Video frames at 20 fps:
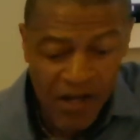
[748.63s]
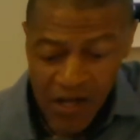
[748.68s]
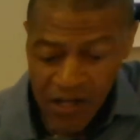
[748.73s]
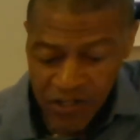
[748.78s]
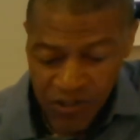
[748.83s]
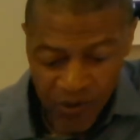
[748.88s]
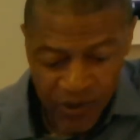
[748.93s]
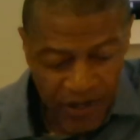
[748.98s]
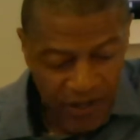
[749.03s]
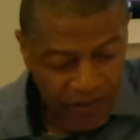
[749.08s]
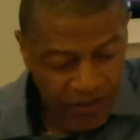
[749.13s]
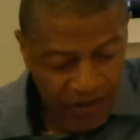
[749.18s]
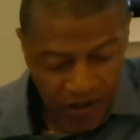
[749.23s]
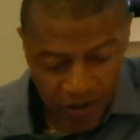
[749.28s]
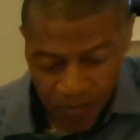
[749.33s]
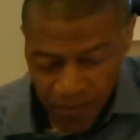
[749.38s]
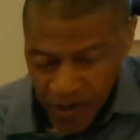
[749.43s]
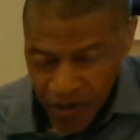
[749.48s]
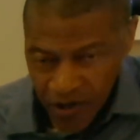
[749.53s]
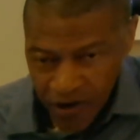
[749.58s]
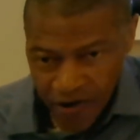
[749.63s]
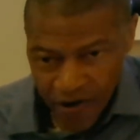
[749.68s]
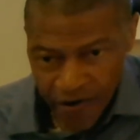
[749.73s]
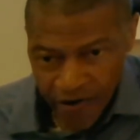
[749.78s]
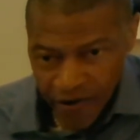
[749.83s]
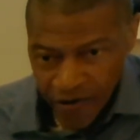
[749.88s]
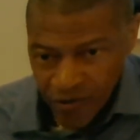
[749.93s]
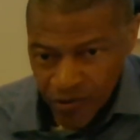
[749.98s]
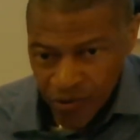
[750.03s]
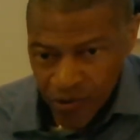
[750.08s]
So anything could be
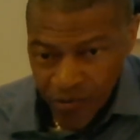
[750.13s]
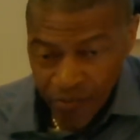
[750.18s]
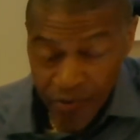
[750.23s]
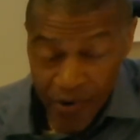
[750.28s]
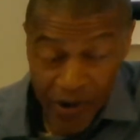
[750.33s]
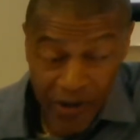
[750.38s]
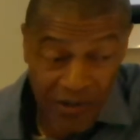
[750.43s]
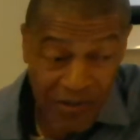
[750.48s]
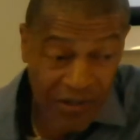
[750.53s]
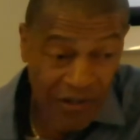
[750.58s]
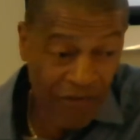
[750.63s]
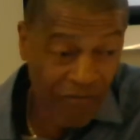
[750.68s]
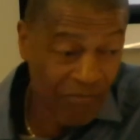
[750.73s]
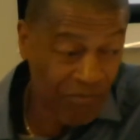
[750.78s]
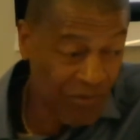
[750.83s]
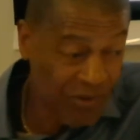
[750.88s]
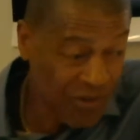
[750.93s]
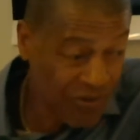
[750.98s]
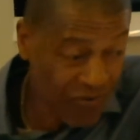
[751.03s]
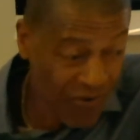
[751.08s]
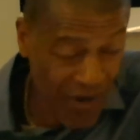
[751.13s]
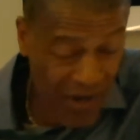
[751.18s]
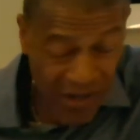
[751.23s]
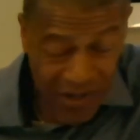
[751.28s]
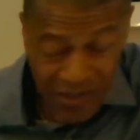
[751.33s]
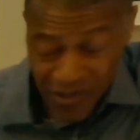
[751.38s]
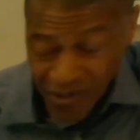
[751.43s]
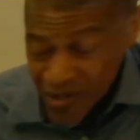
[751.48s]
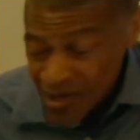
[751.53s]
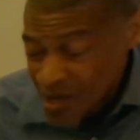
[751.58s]
occurring during pregnancy, from stress
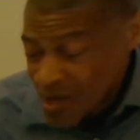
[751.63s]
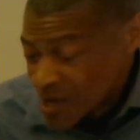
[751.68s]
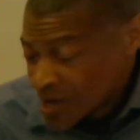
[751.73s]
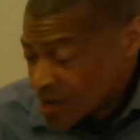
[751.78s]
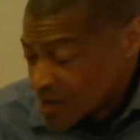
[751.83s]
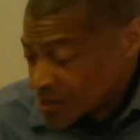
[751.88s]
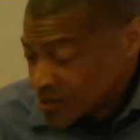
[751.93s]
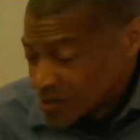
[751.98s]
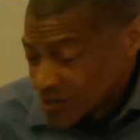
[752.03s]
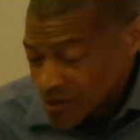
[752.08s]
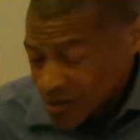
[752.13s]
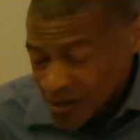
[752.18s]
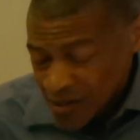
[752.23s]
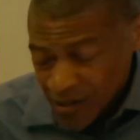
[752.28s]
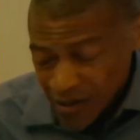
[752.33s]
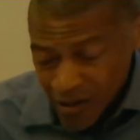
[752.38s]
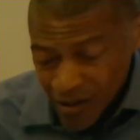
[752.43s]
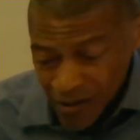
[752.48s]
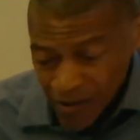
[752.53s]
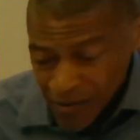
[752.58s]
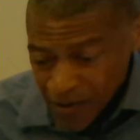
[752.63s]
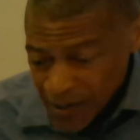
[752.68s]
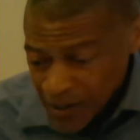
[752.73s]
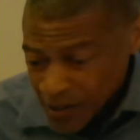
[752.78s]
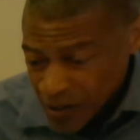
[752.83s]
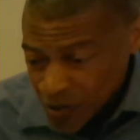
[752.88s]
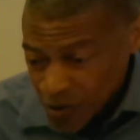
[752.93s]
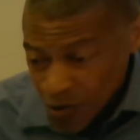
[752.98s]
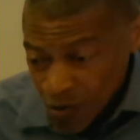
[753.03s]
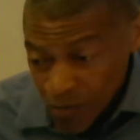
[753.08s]
to
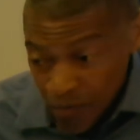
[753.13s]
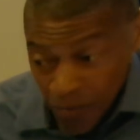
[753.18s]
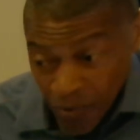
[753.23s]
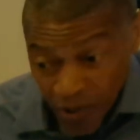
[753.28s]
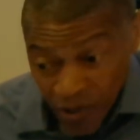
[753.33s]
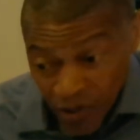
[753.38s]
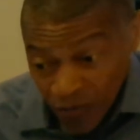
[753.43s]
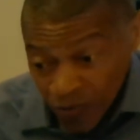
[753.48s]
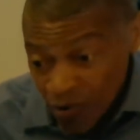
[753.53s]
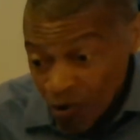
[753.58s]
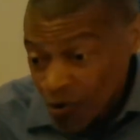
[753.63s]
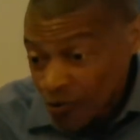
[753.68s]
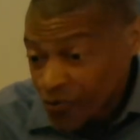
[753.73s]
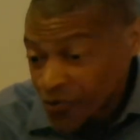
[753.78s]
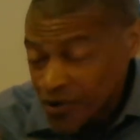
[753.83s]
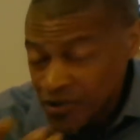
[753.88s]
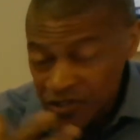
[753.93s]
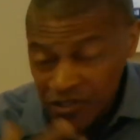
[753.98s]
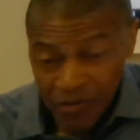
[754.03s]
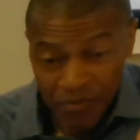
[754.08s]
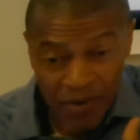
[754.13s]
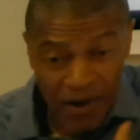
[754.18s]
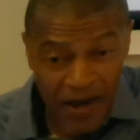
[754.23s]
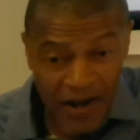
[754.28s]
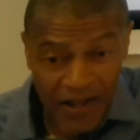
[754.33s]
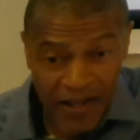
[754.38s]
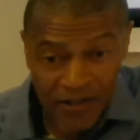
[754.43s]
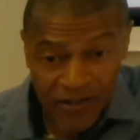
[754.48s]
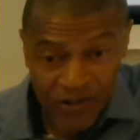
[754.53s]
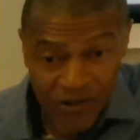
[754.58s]
putting the wrong things in the
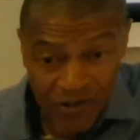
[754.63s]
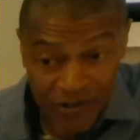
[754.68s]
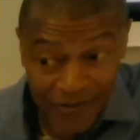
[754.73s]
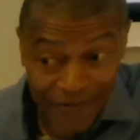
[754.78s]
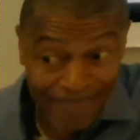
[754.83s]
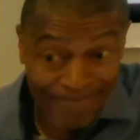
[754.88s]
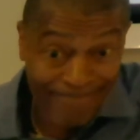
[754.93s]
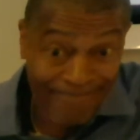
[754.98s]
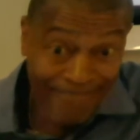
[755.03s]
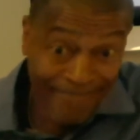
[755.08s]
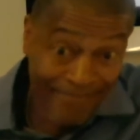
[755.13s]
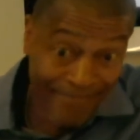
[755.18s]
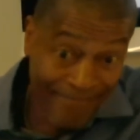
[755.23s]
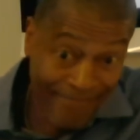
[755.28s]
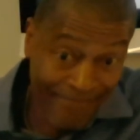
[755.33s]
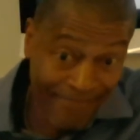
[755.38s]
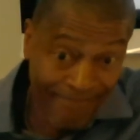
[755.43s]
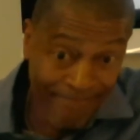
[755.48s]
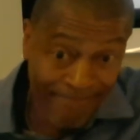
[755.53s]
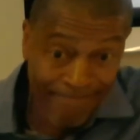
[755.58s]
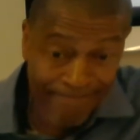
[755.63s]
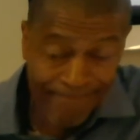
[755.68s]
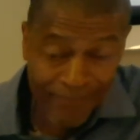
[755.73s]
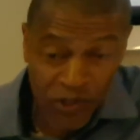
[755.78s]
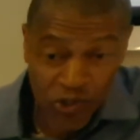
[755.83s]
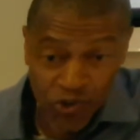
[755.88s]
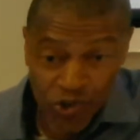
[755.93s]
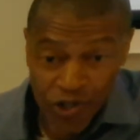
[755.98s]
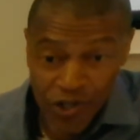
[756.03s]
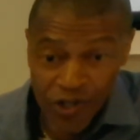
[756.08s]
body in terms of
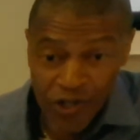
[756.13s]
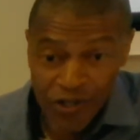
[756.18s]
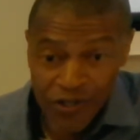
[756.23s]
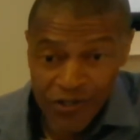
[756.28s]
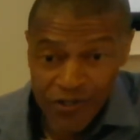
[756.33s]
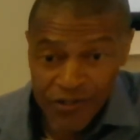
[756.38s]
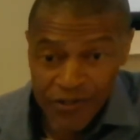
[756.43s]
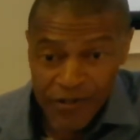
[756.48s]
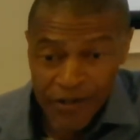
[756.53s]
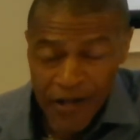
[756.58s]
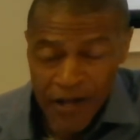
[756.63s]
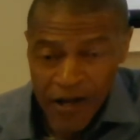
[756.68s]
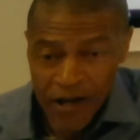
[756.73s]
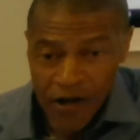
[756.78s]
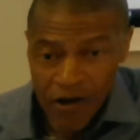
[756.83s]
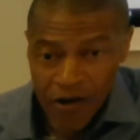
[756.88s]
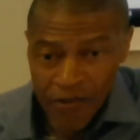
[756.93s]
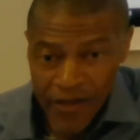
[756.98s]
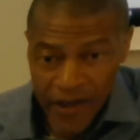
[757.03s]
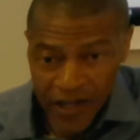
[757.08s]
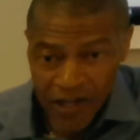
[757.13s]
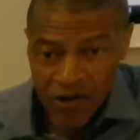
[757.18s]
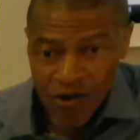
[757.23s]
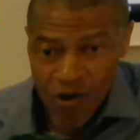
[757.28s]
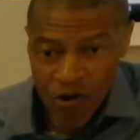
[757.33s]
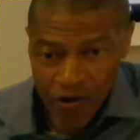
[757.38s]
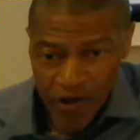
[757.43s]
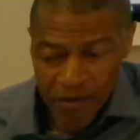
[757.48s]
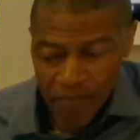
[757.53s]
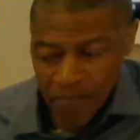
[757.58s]
drugs, that can
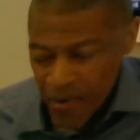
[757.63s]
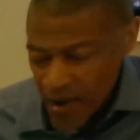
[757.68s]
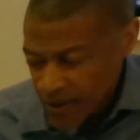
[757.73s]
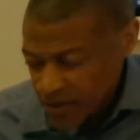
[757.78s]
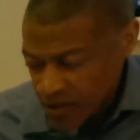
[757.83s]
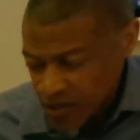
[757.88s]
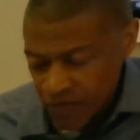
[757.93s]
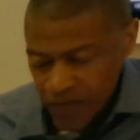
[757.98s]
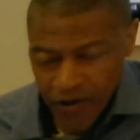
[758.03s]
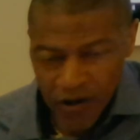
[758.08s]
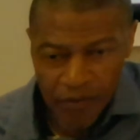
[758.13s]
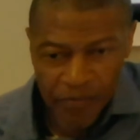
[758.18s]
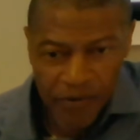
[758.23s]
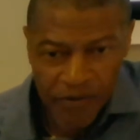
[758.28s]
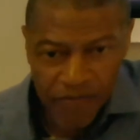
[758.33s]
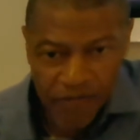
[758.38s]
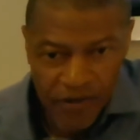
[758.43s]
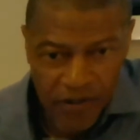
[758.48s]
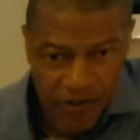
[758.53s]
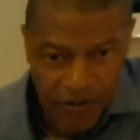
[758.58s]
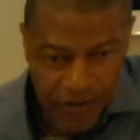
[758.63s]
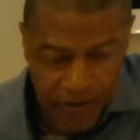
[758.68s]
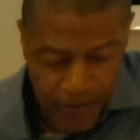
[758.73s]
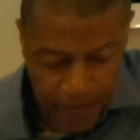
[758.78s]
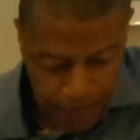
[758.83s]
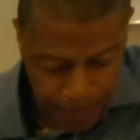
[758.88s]
all impact the developing fetus.